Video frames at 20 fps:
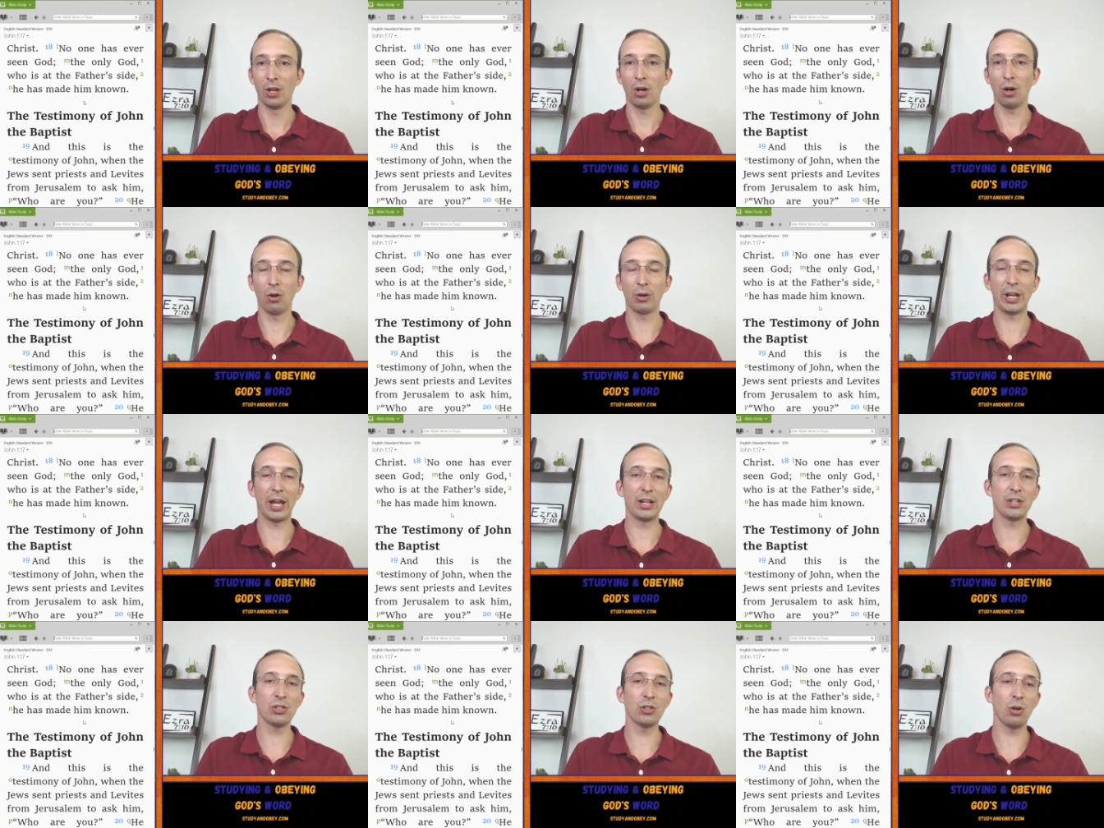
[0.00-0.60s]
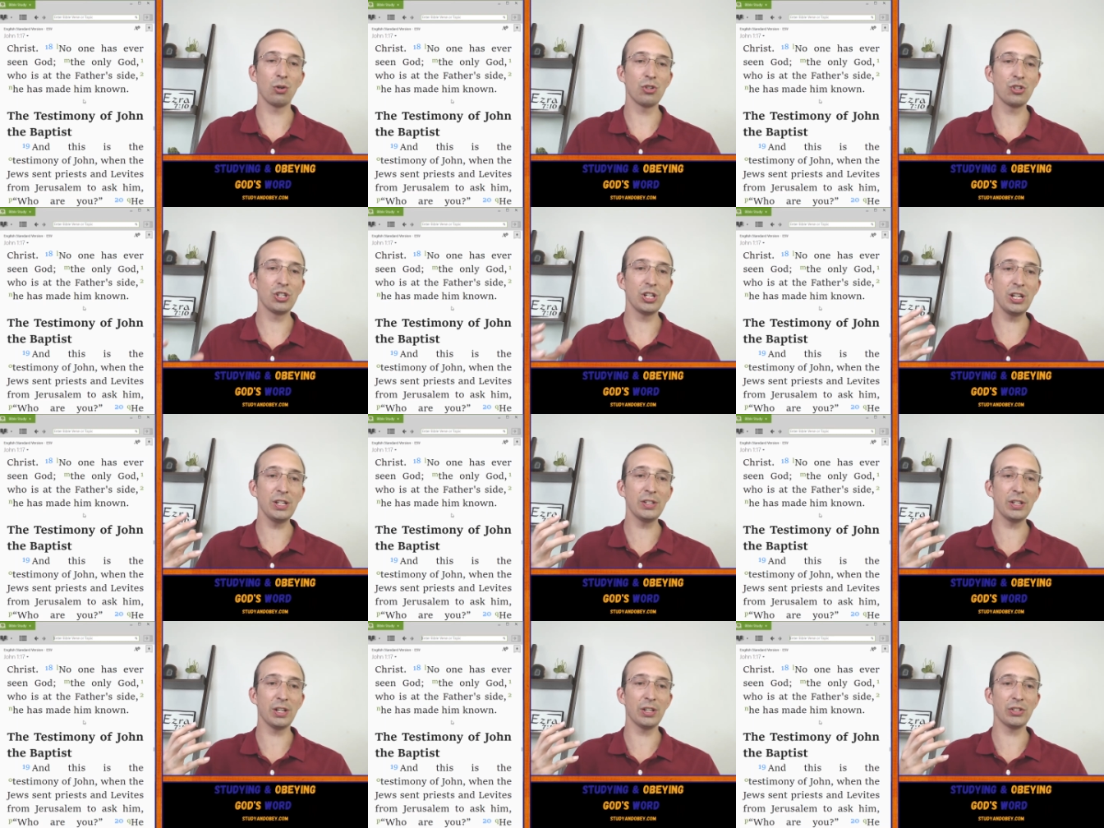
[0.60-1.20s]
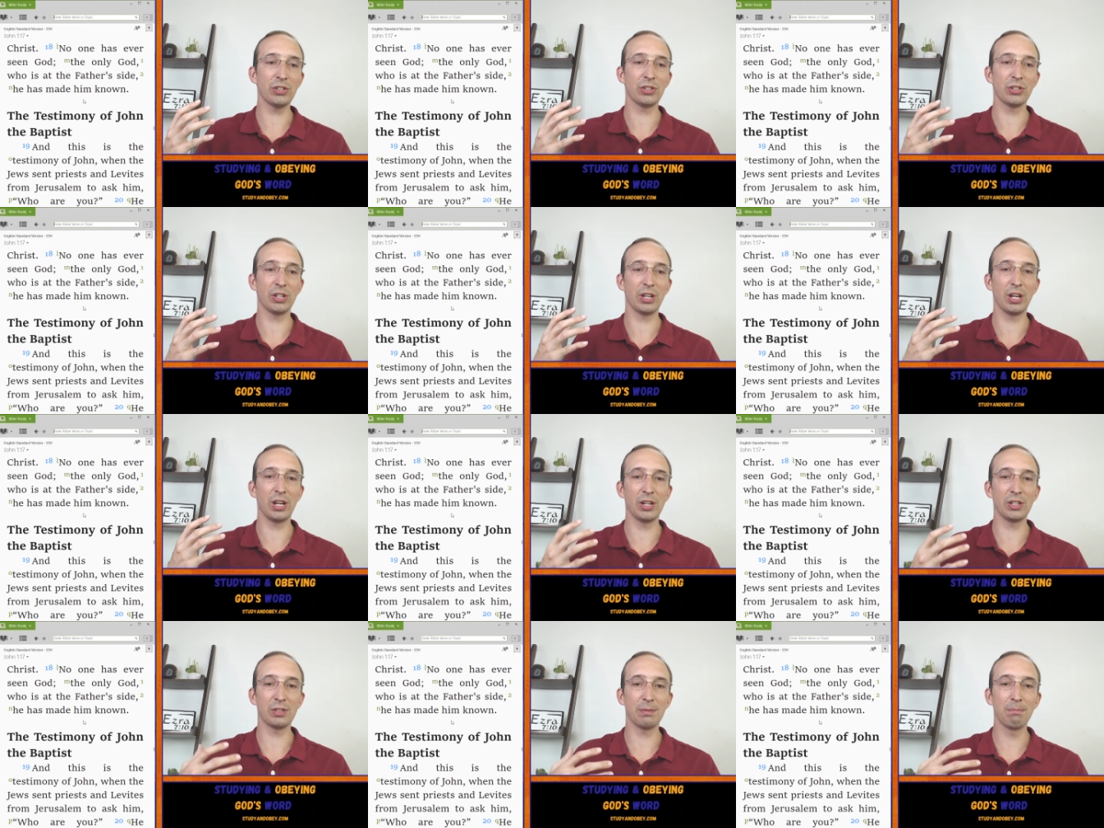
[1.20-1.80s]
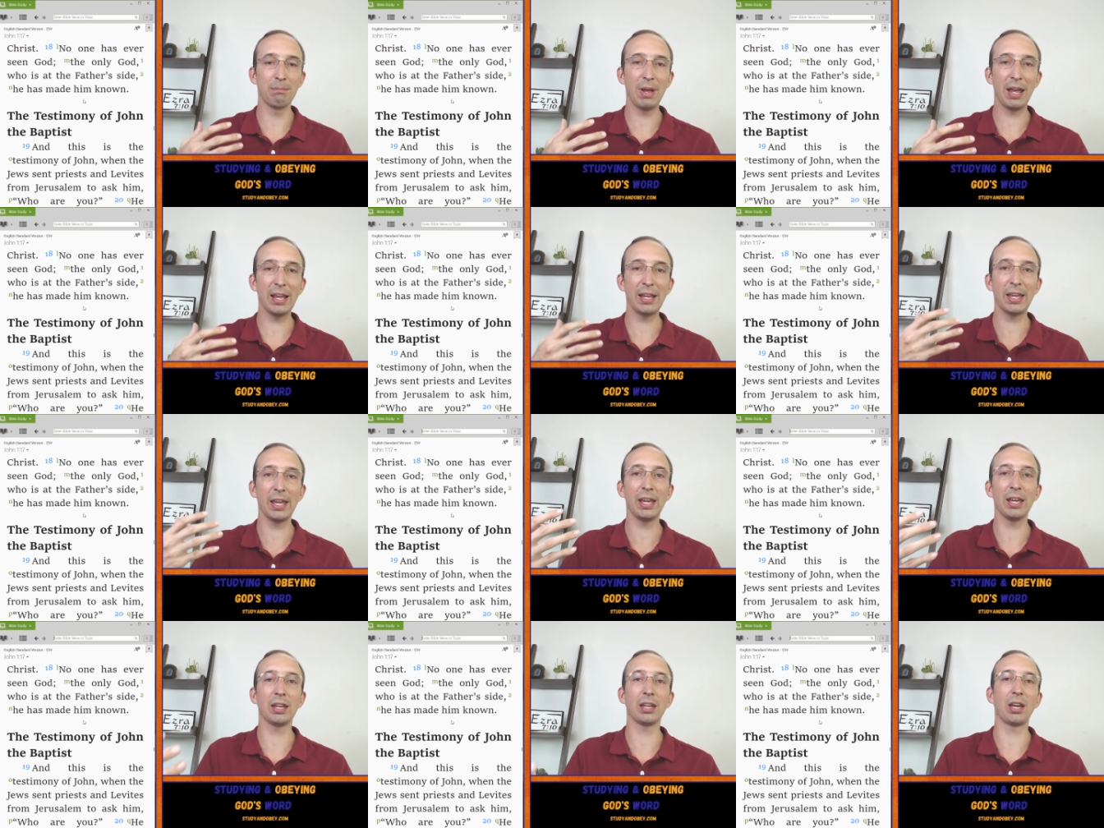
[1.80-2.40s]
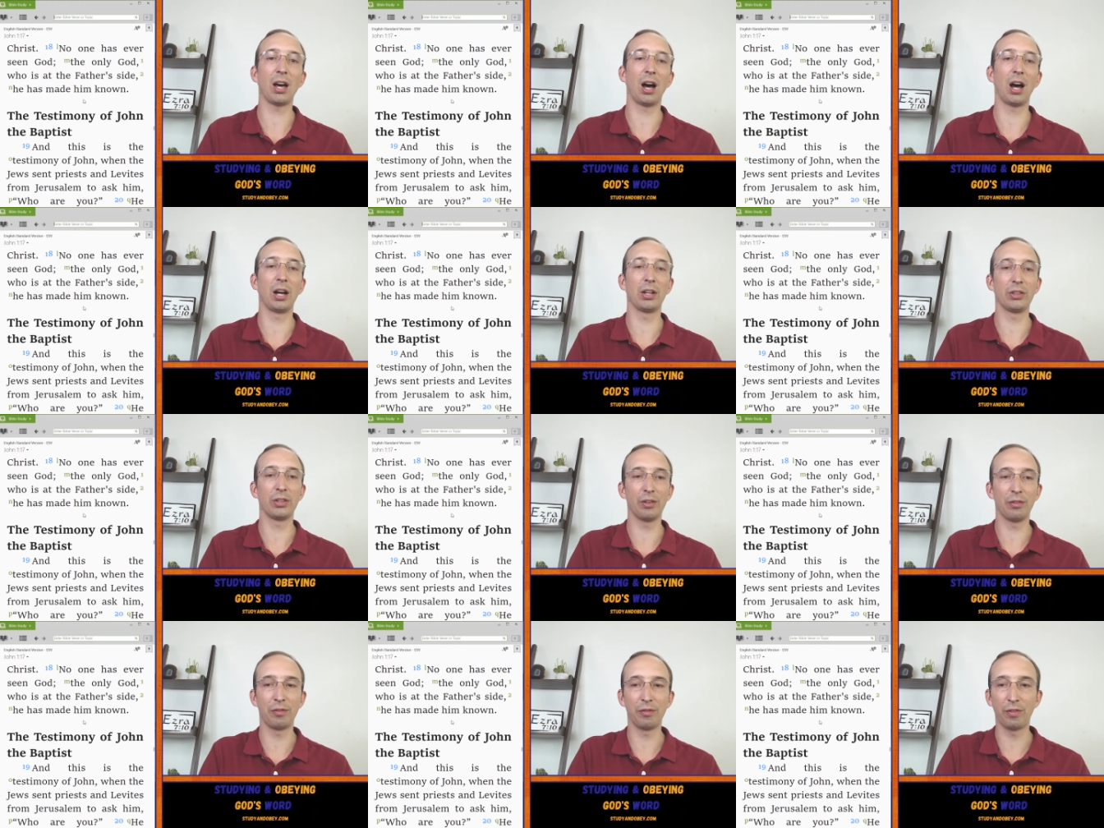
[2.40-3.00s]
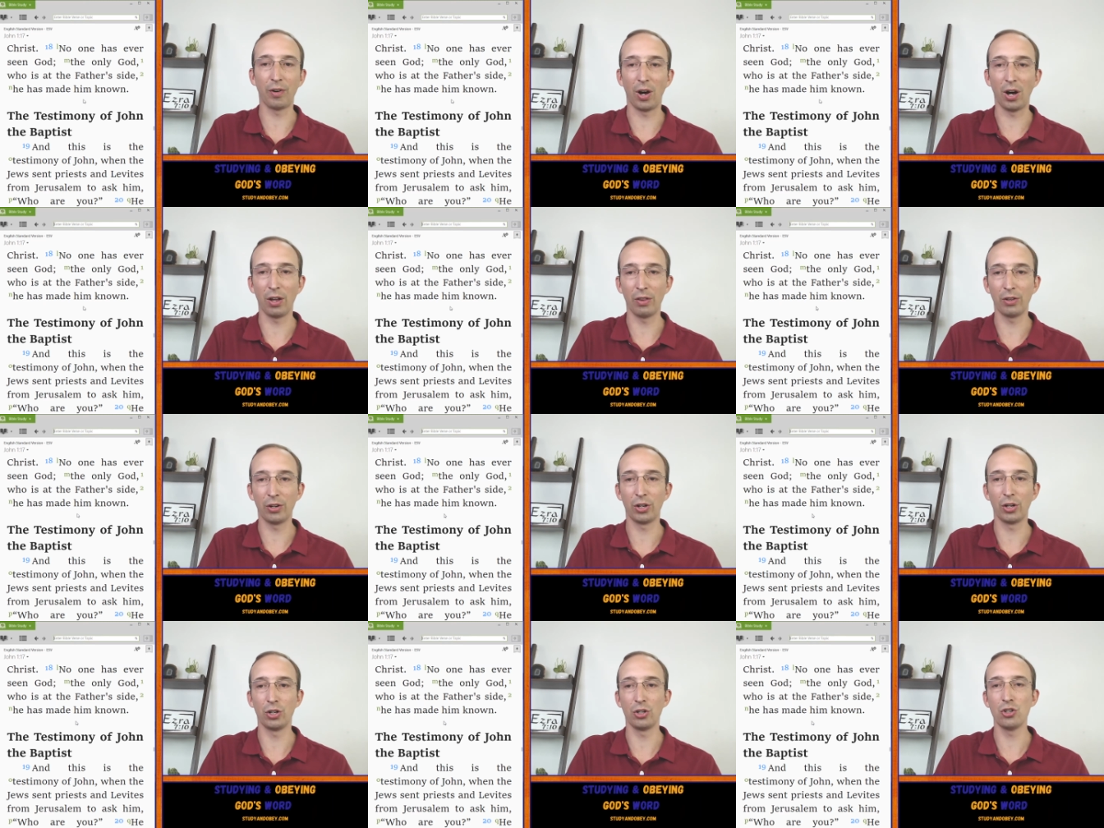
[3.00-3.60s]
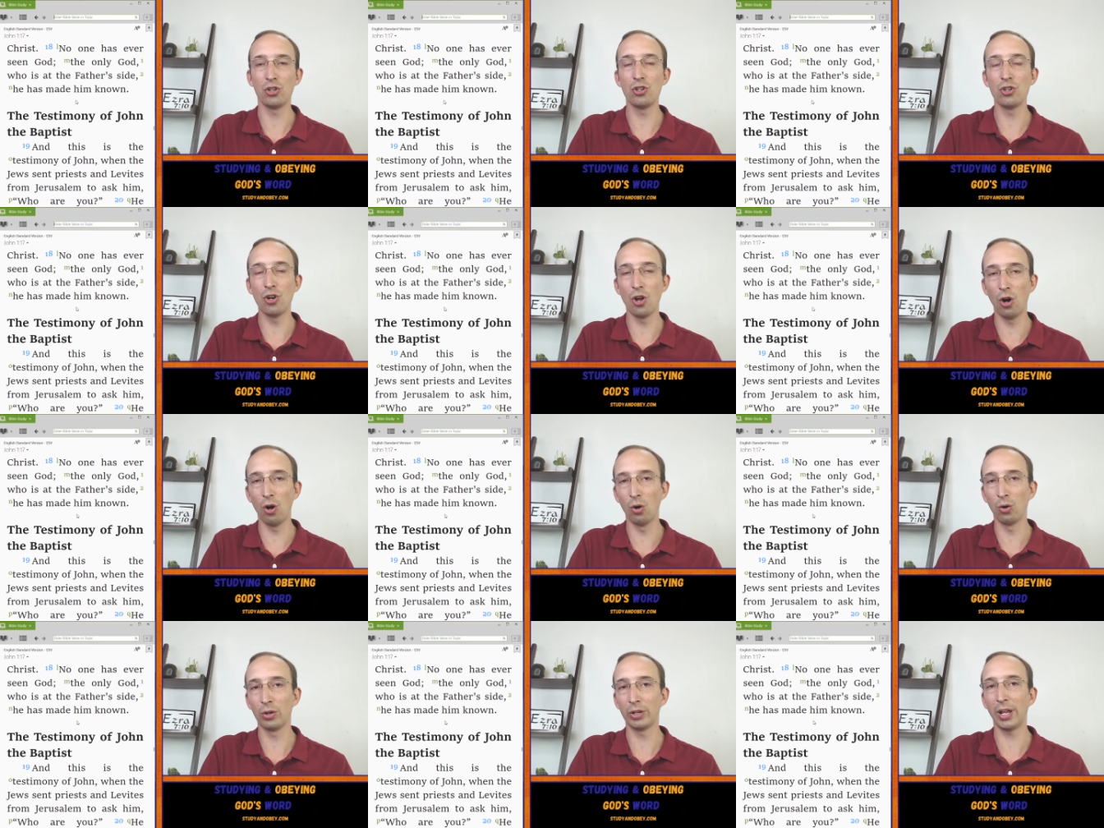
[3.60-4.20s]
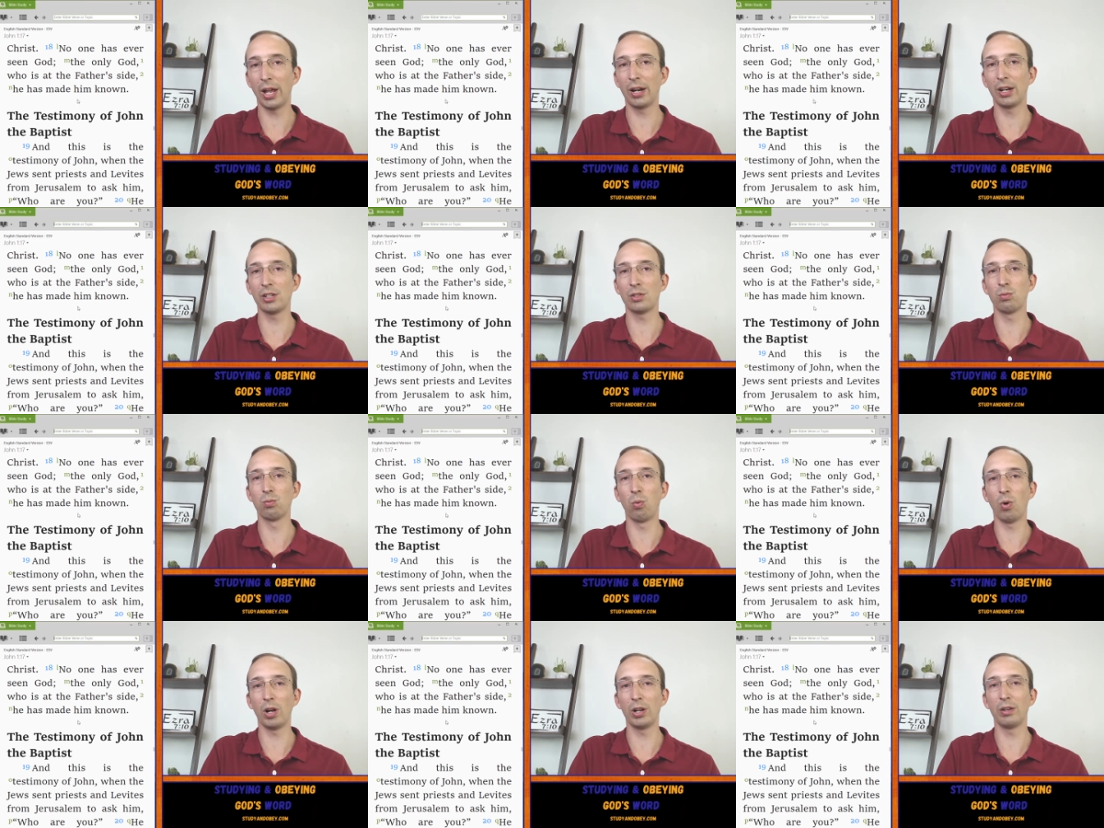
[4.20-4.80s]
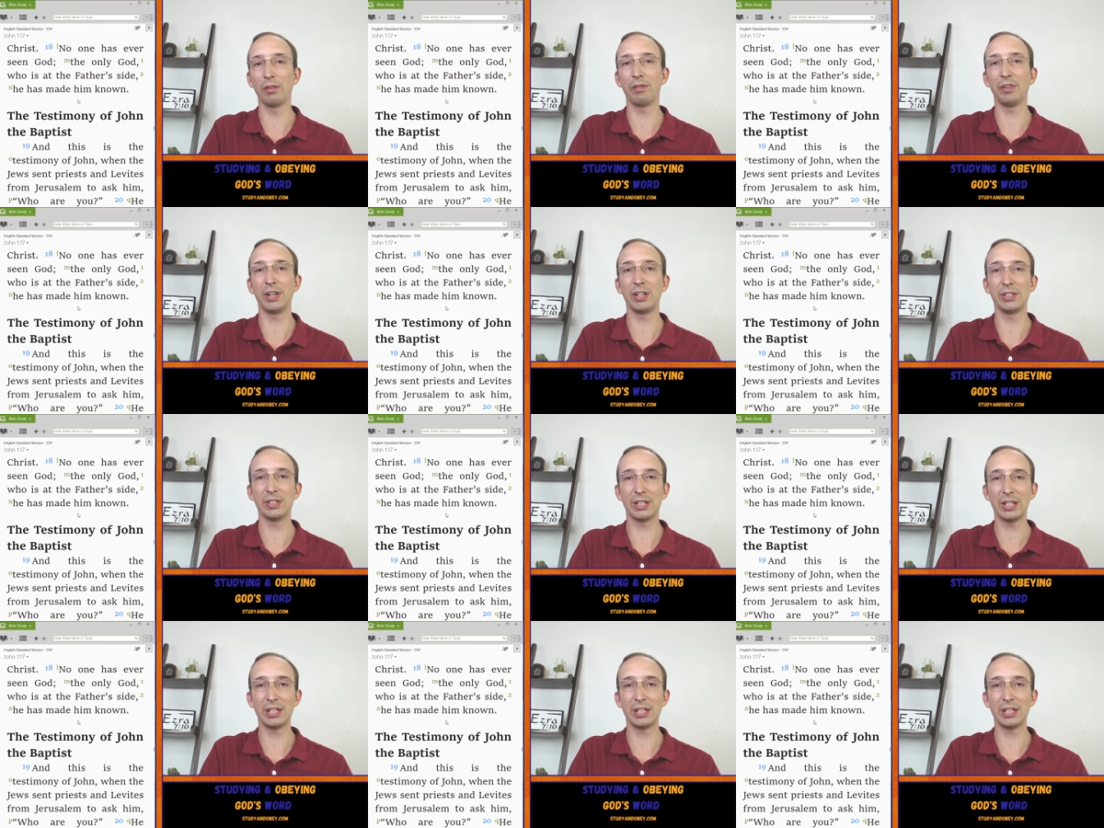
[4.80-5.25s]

Okay, so Jesus is making God the Father known. That is one of his